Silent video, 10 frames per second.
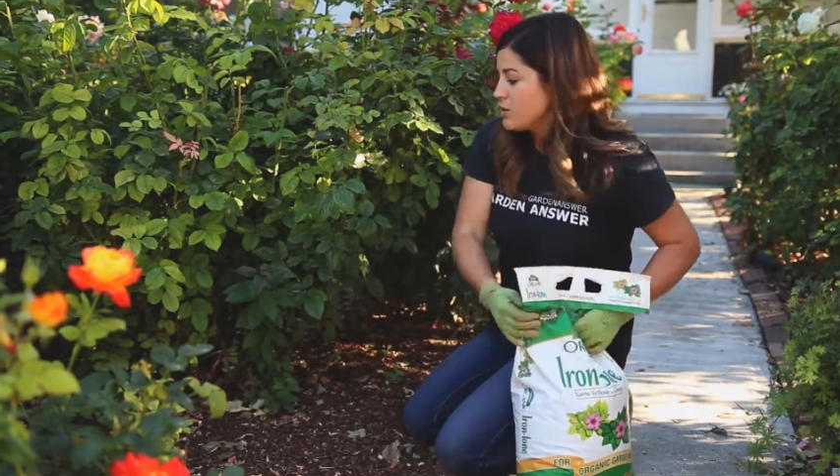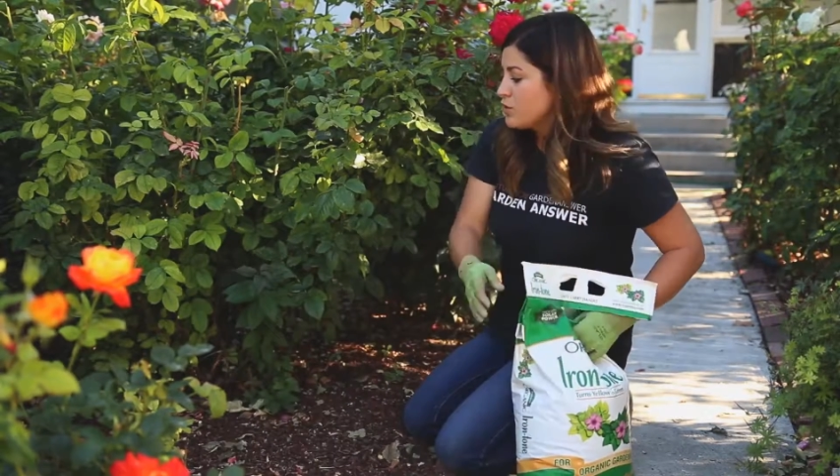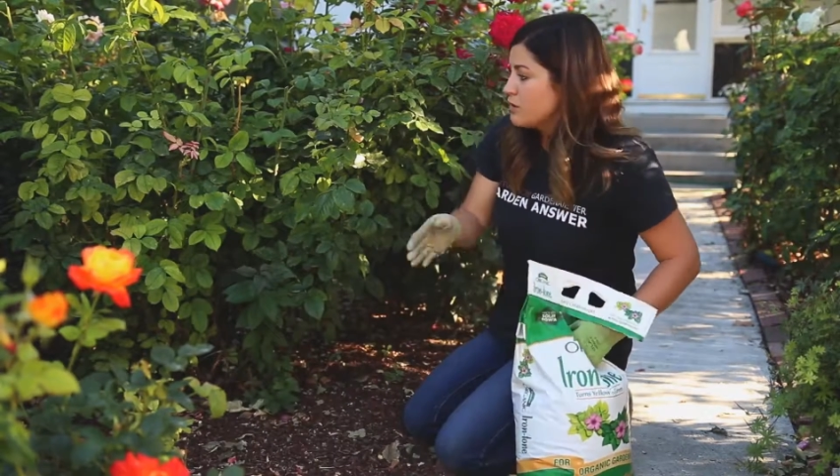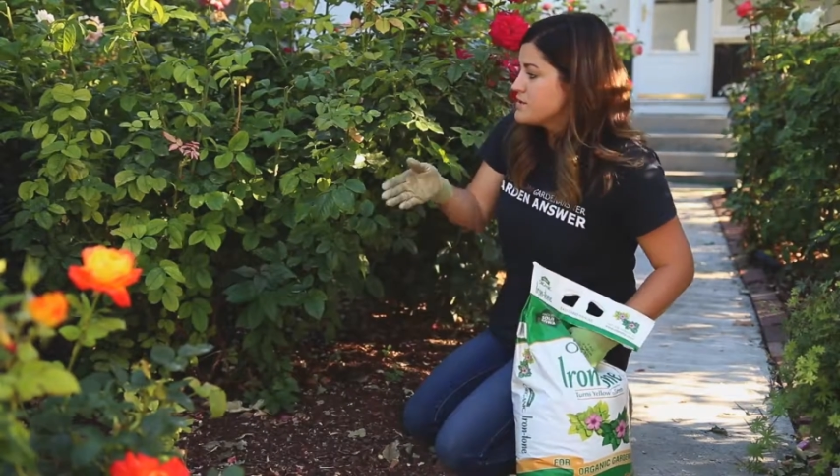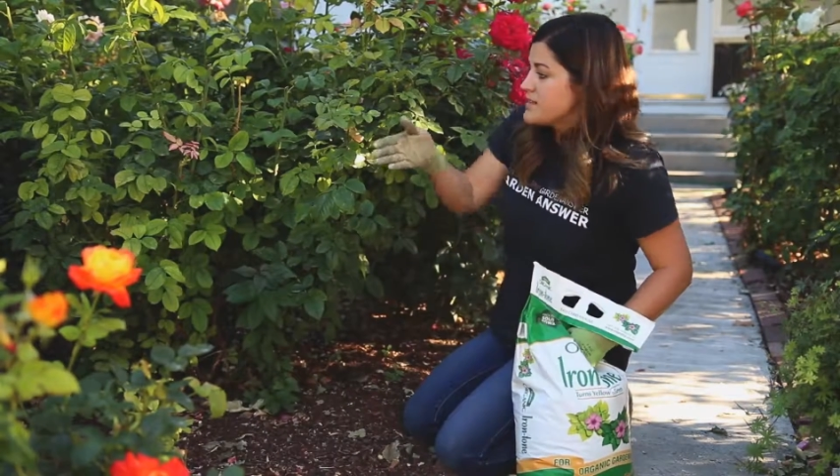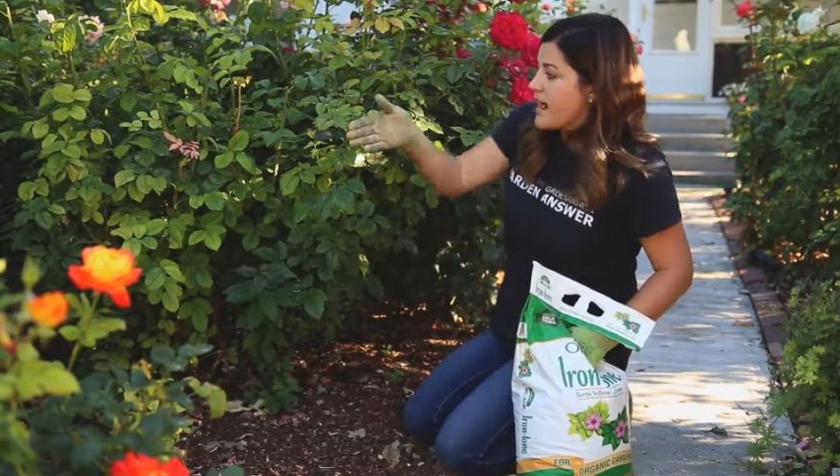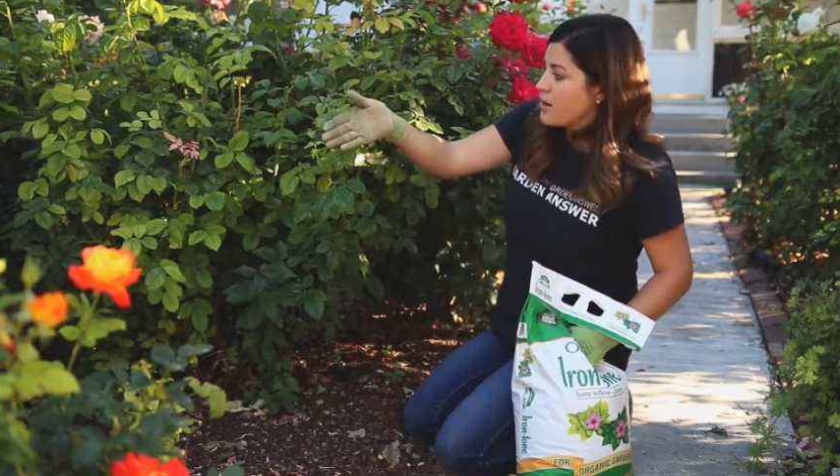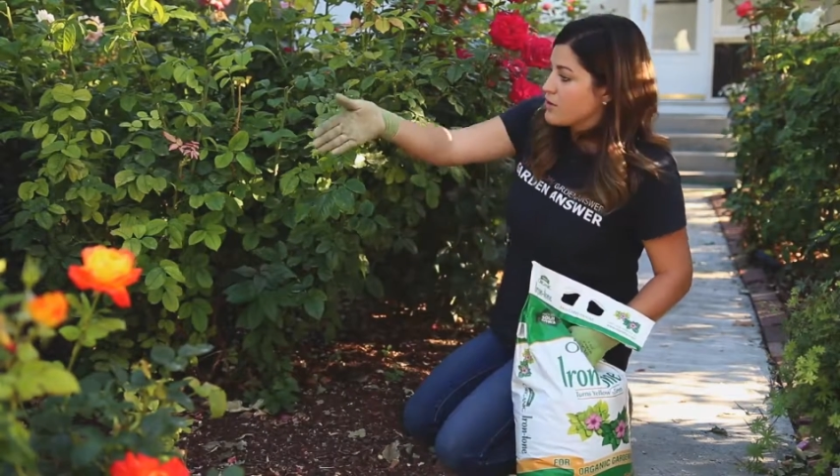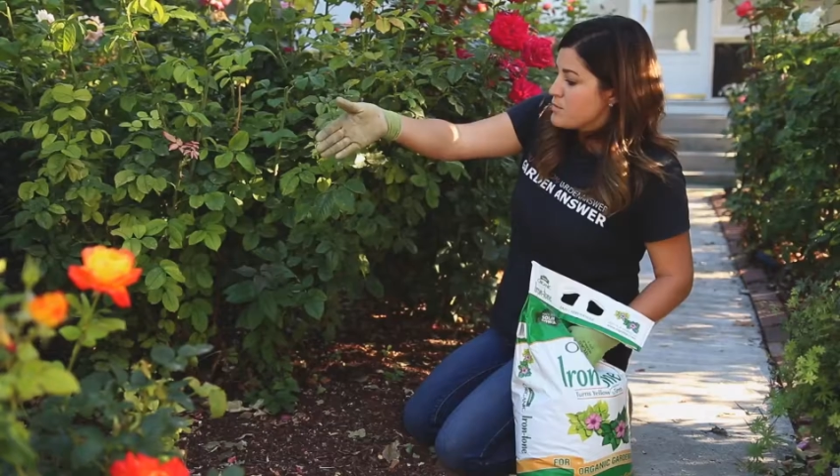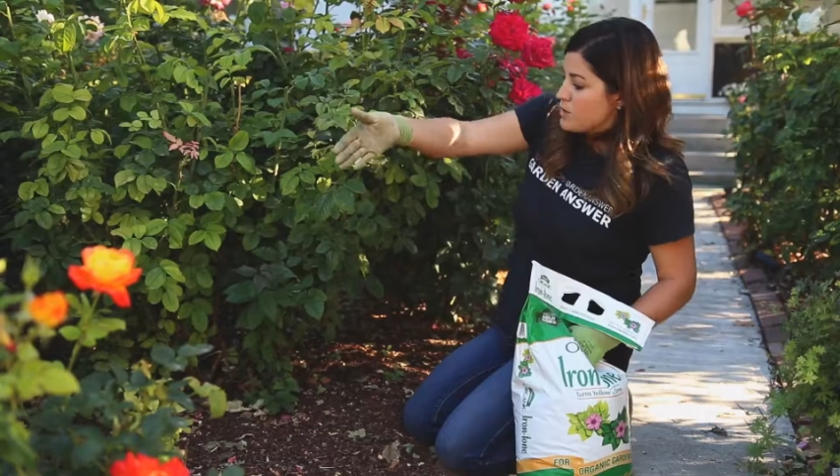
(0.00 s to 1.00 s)
you go to the
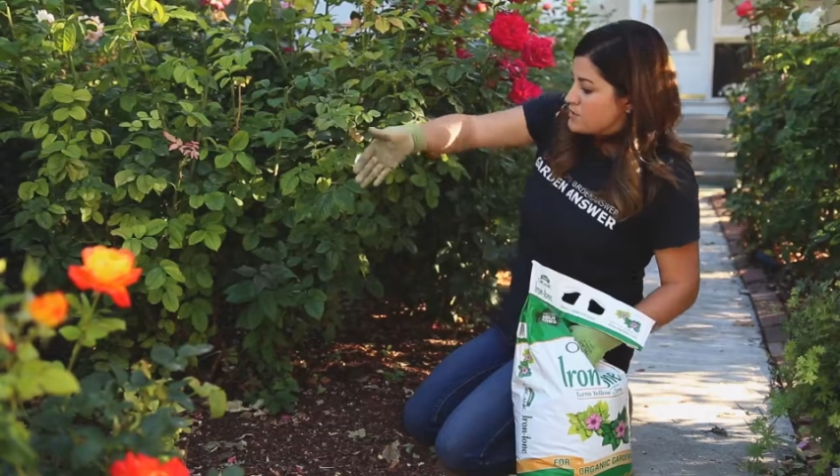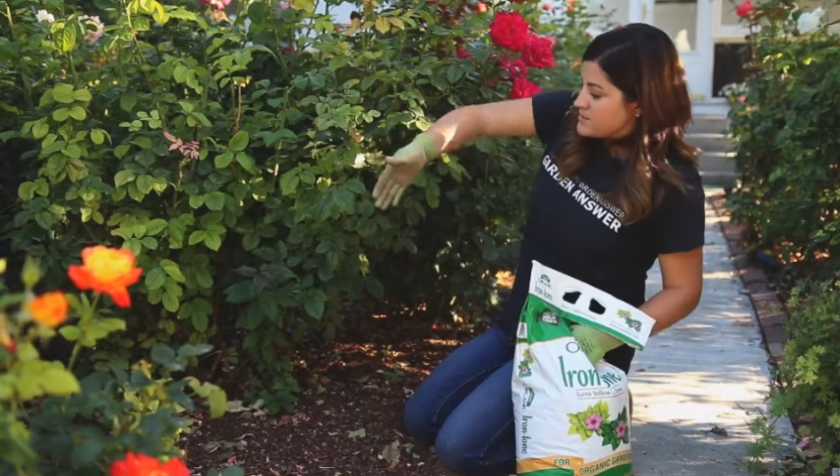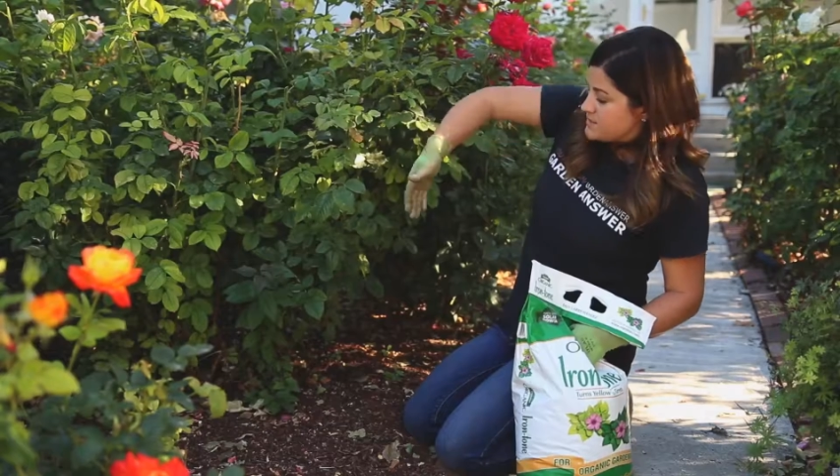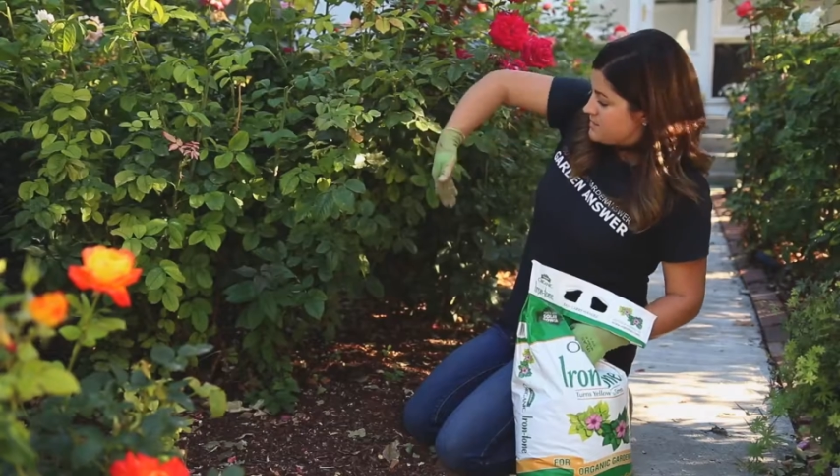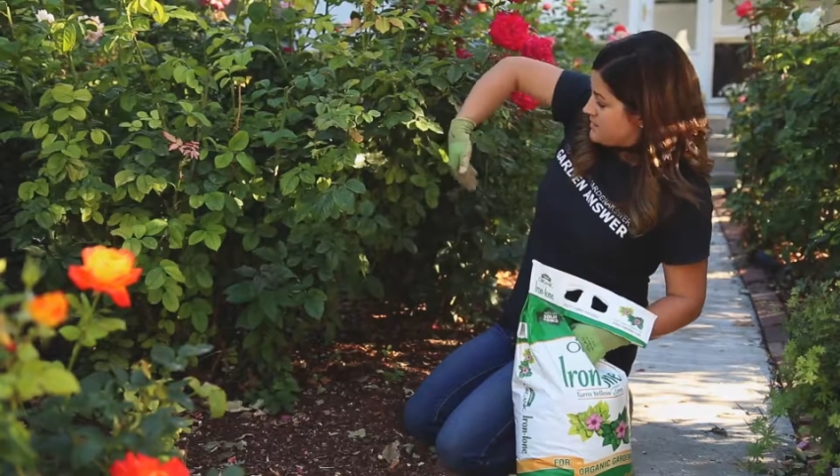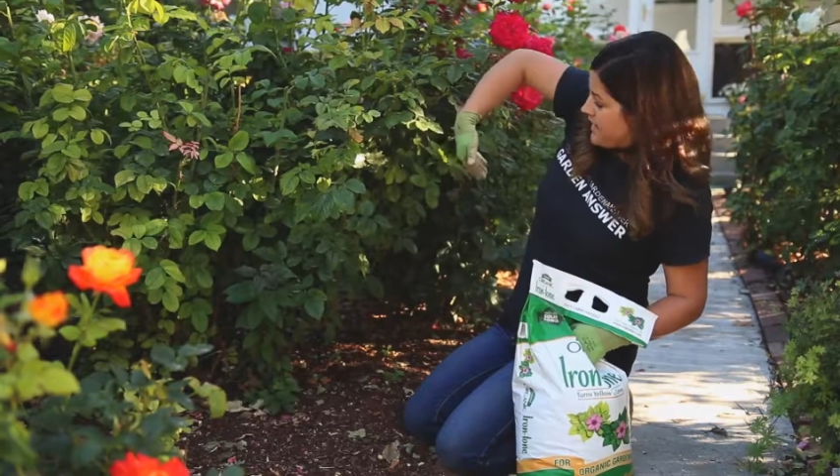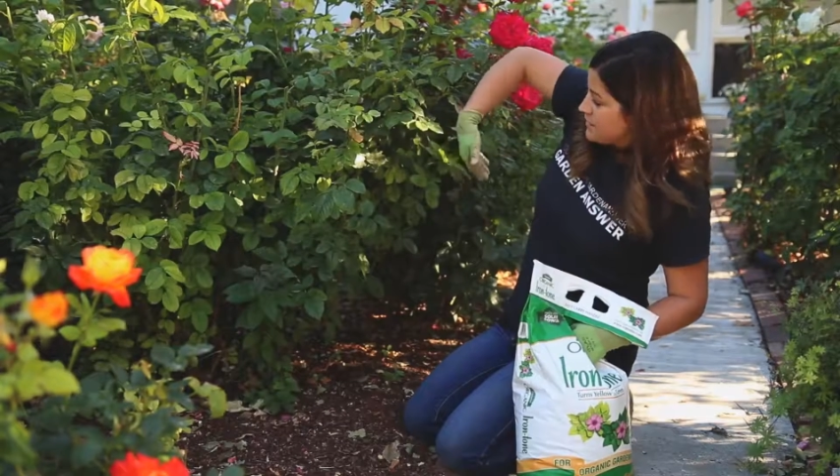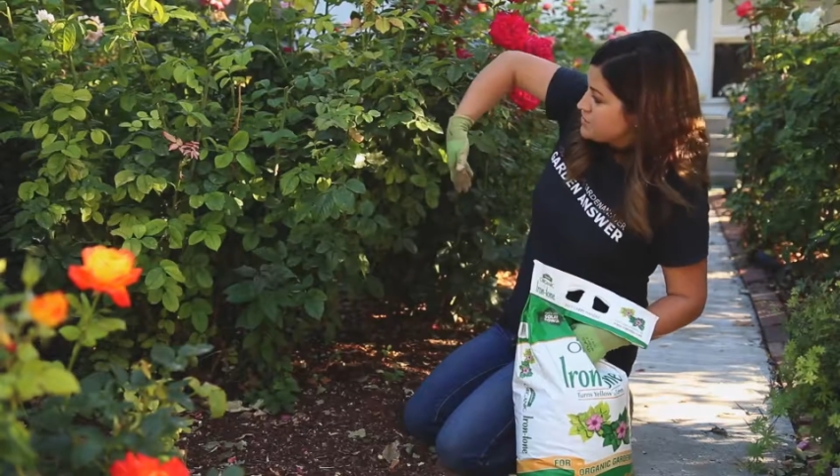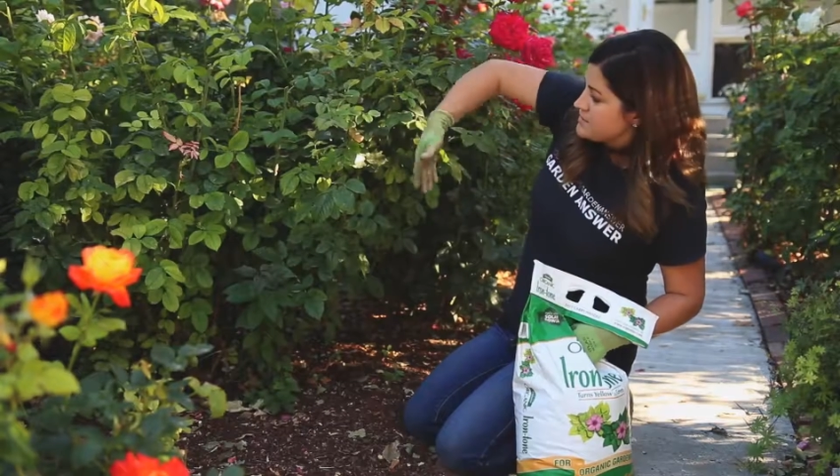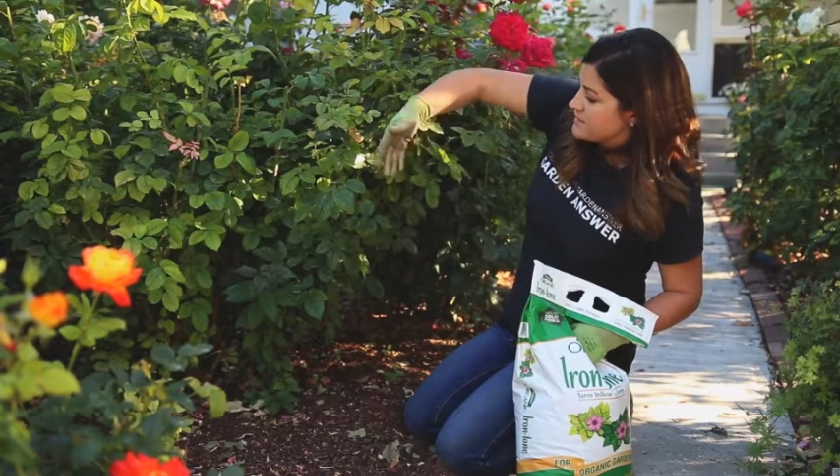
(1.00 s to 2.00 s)
outermost
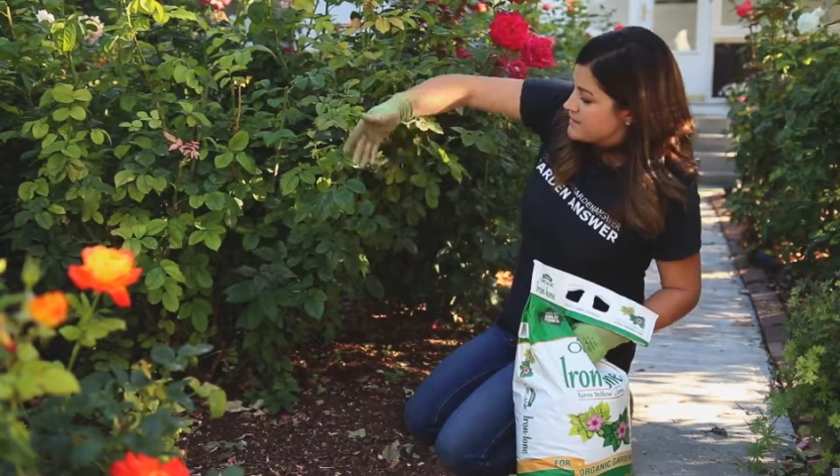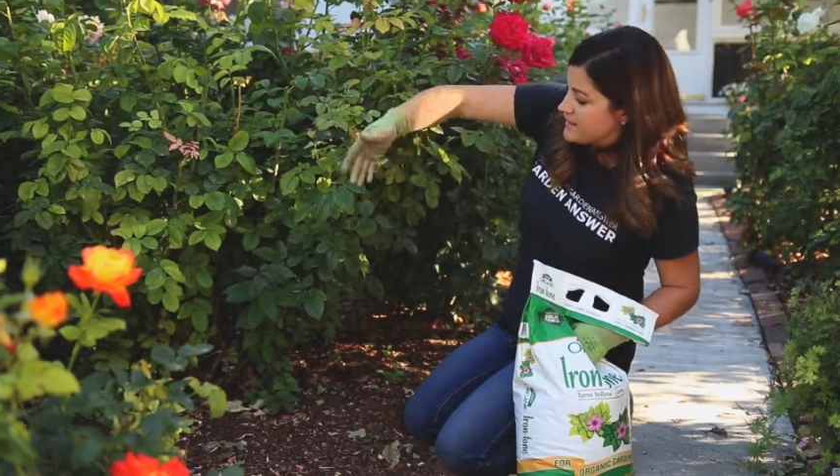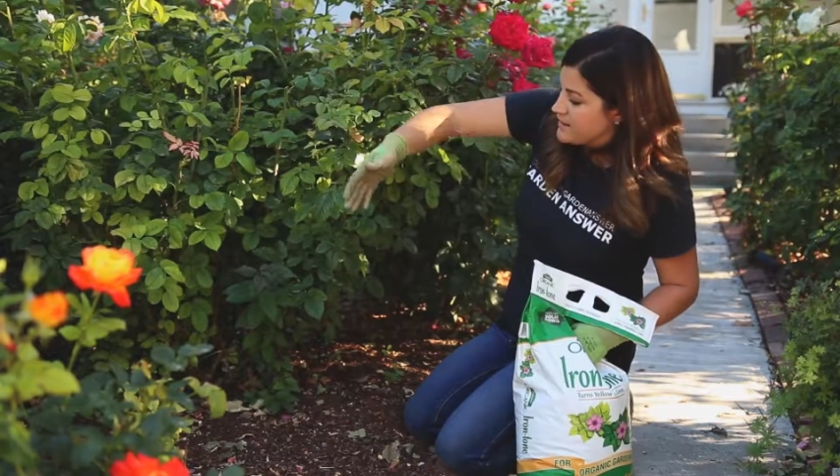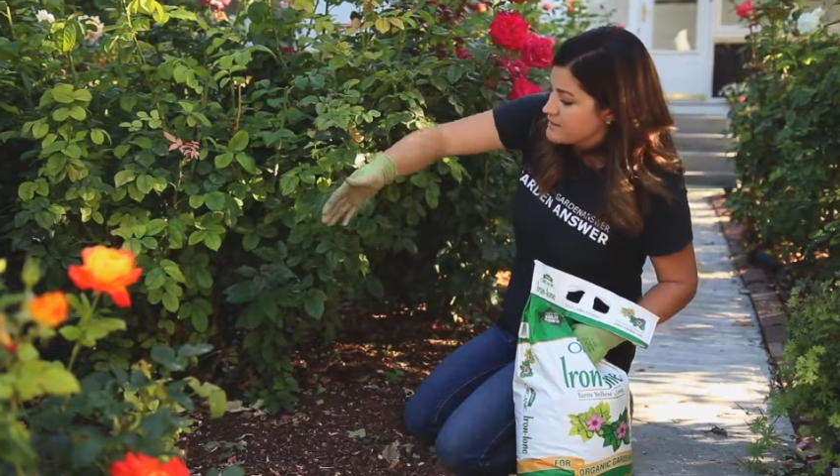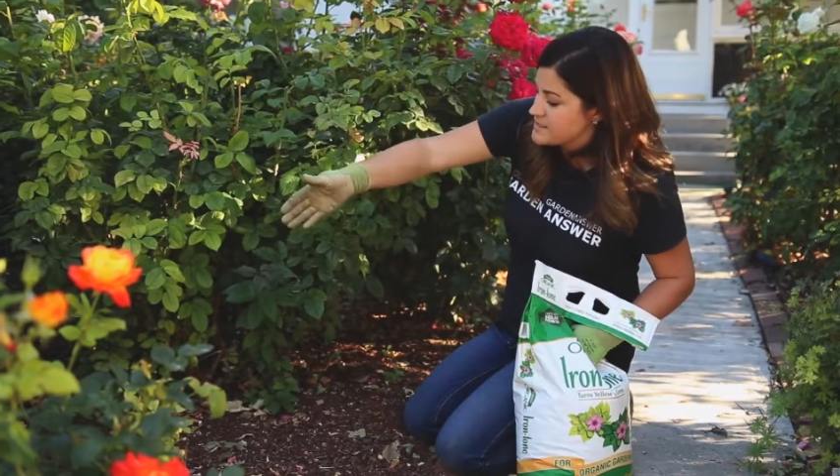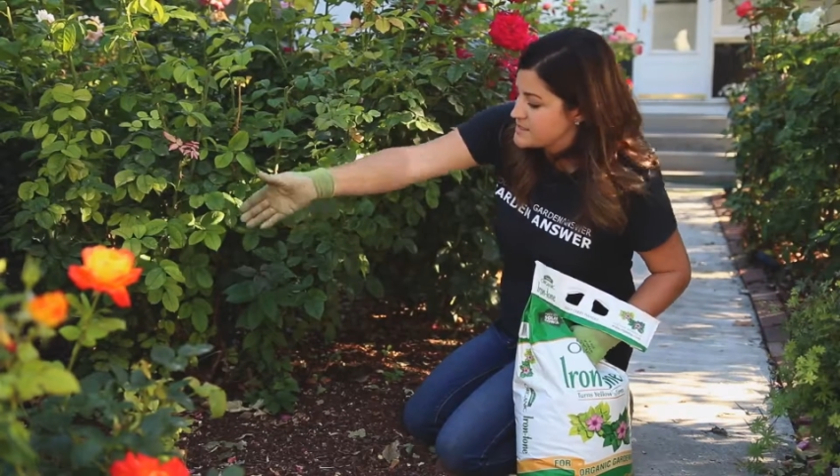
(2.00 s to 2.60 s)
edges of the leaves.